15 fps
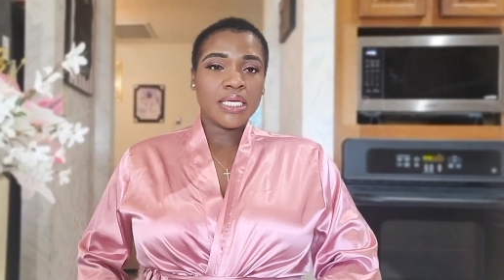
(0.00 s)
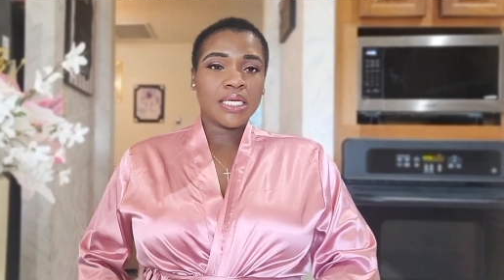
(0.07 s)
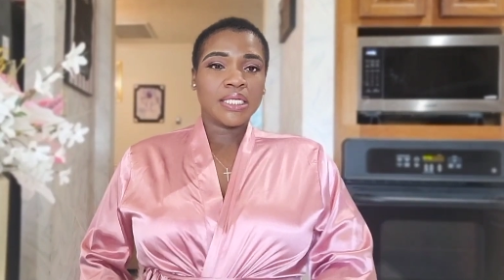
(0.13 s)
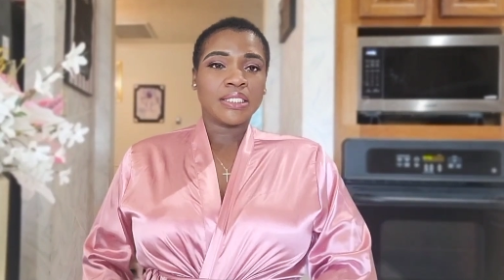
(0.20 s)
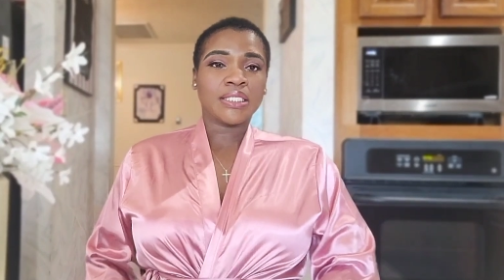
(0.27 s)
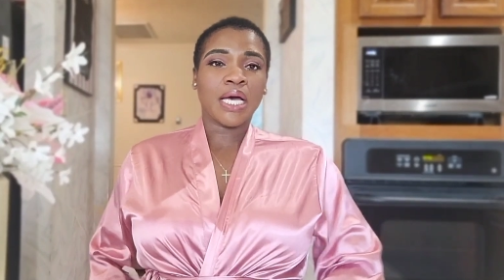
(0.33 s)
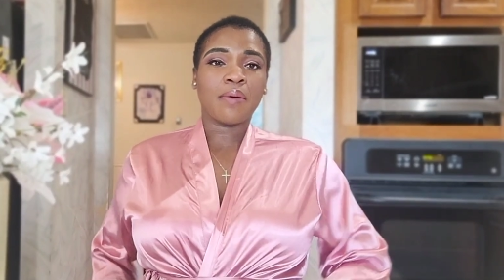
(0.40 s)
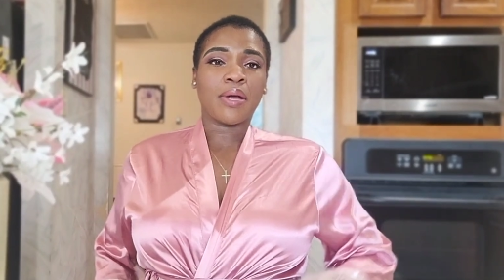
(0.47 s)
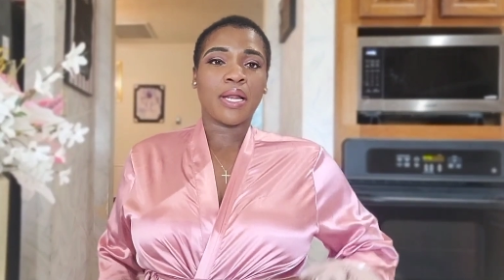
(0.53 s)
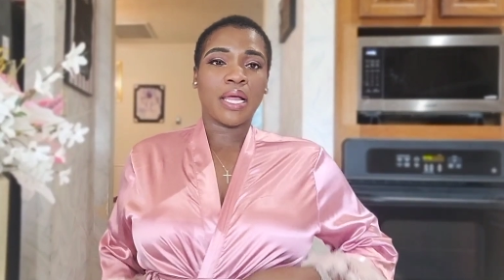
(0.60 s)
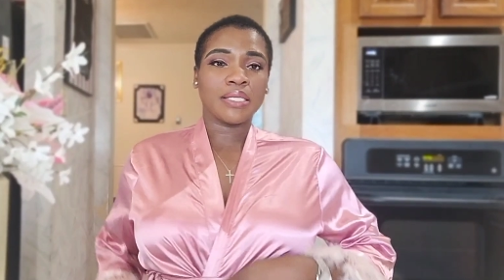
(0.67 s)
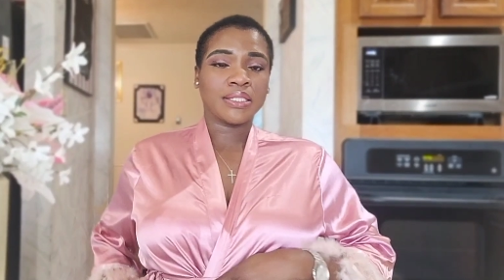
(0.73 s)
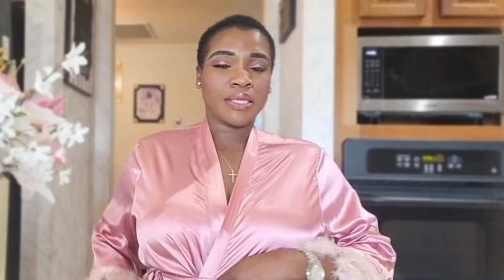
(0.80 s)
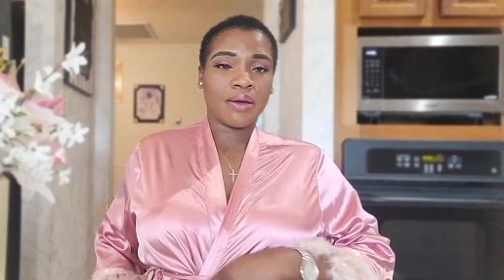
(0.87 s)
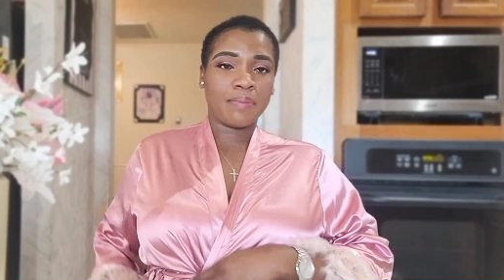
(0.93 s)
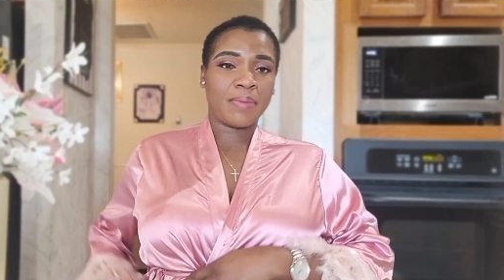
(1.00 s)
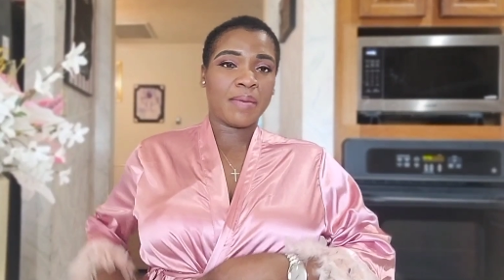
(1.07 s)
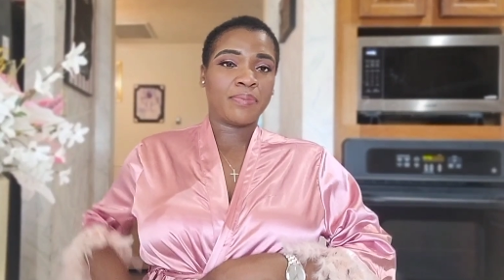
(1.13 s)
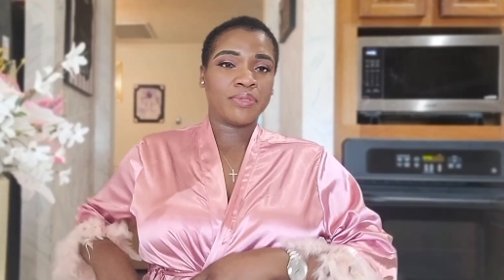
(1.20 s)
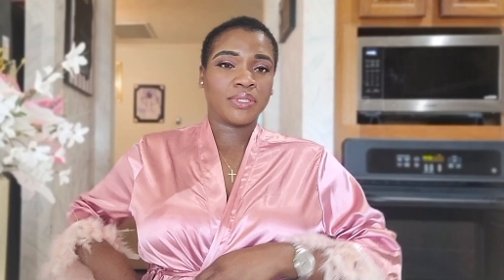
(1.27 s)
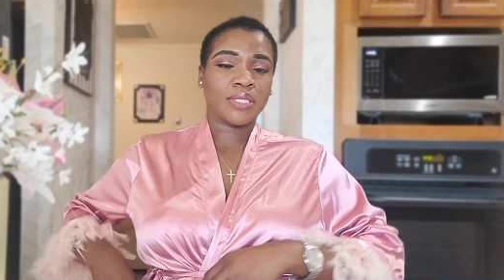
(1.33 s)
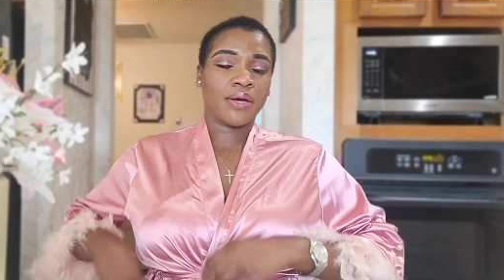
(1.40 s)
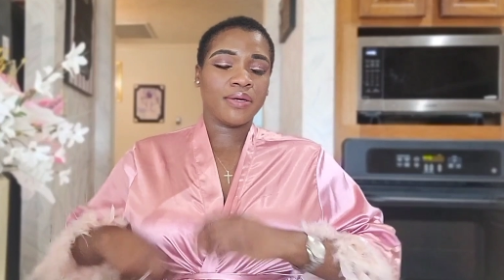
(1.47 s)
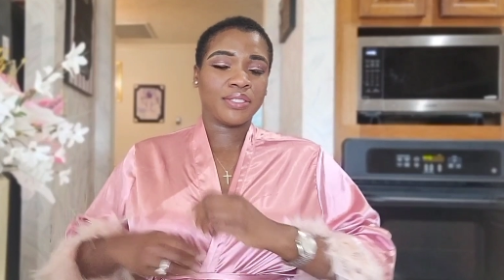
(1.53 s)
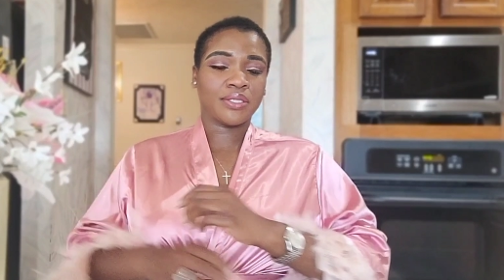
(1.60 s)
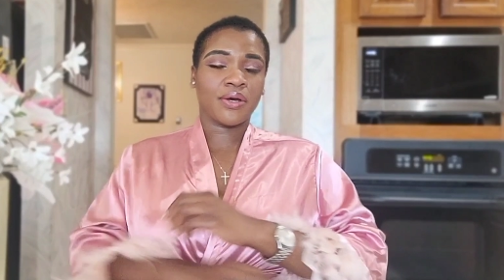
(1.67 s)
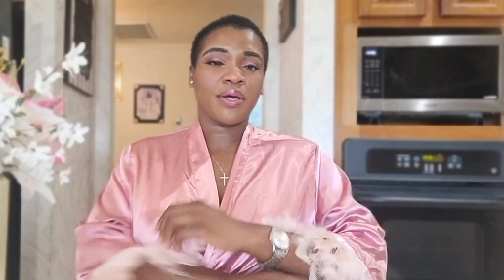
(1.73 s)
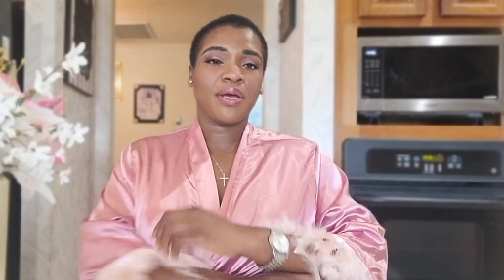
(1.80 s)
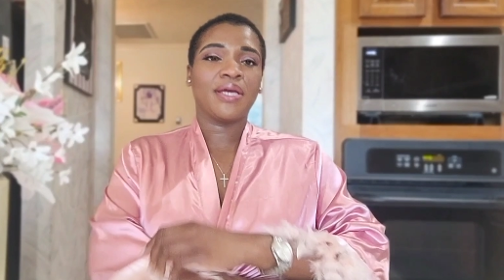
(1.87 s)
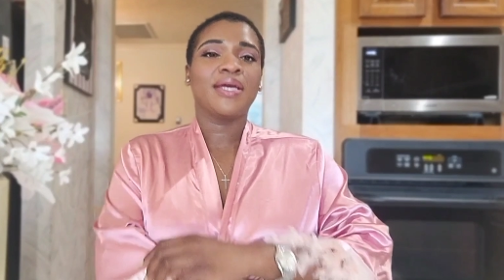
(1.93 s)
Sorry. Sorry, people. Sorry,
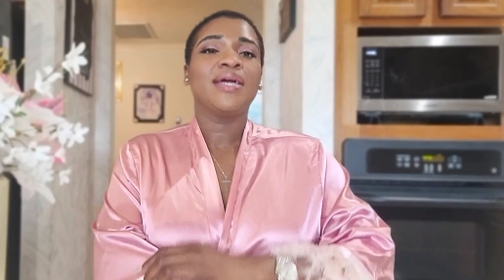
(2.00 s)
sorry.